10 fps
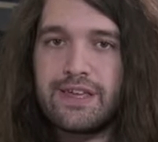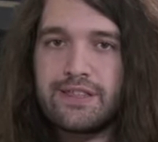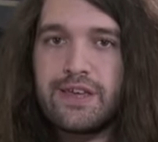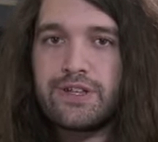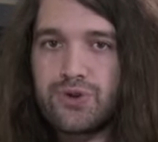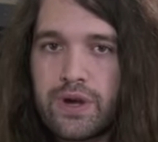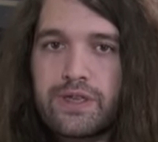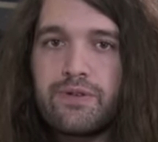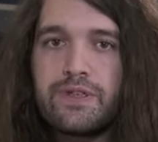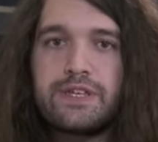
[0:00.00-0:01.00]
Intel
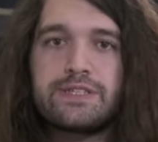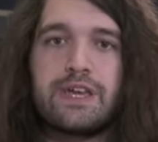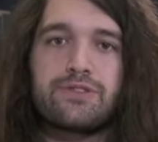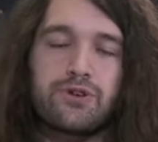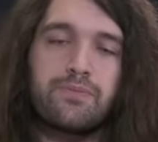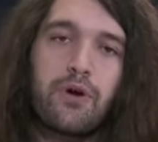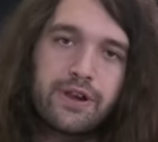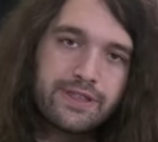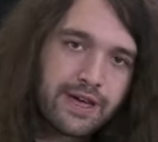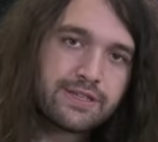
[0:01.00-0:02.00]
jointly released a
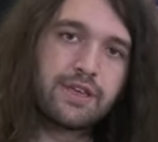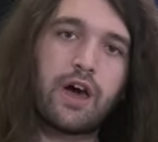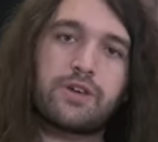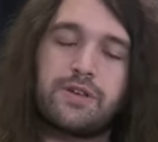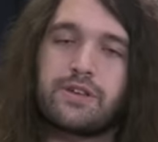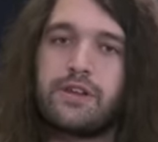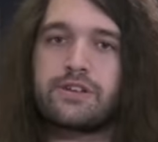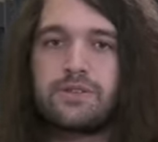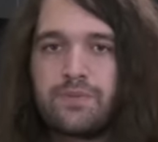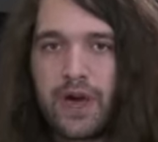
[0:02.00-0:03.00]
third-party test document
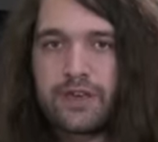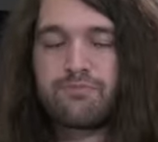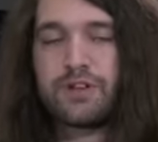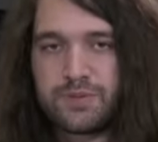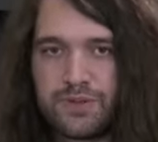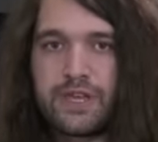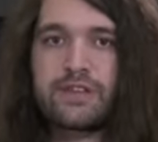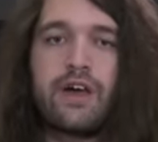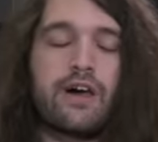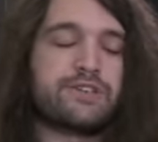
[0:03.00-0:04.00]
conducted by Principled
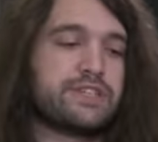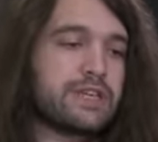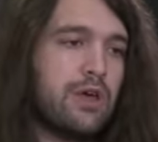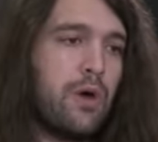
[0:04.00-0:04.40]
Technologies